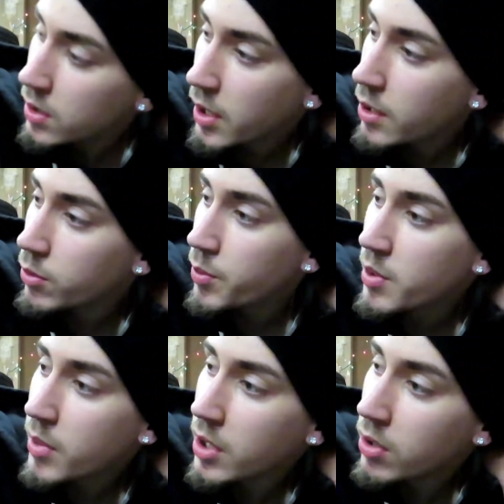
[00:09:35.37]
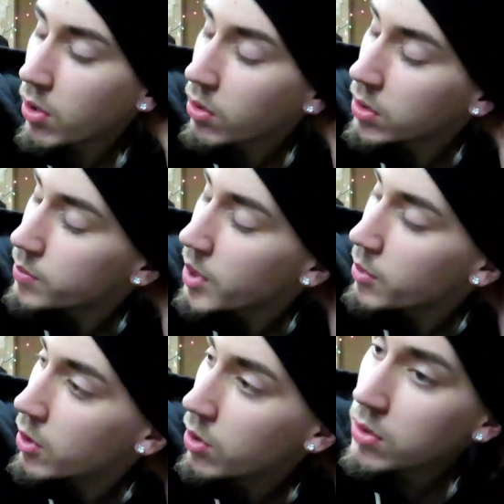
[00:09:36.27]
That will be my goal. My
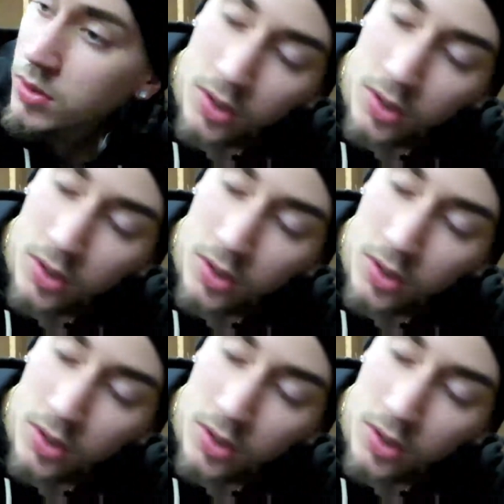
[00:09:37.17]
goal